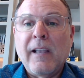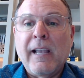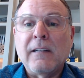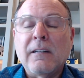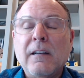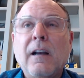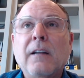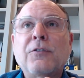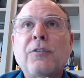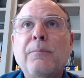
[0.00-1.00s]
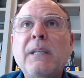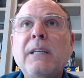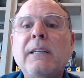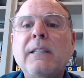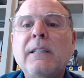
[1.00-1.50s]
And to
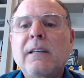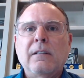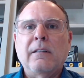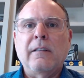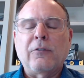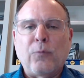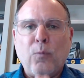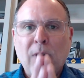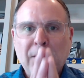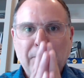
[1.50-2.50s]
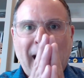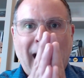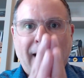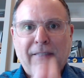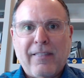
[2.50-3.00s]
me, there's one
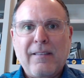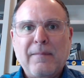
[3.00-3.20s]
path.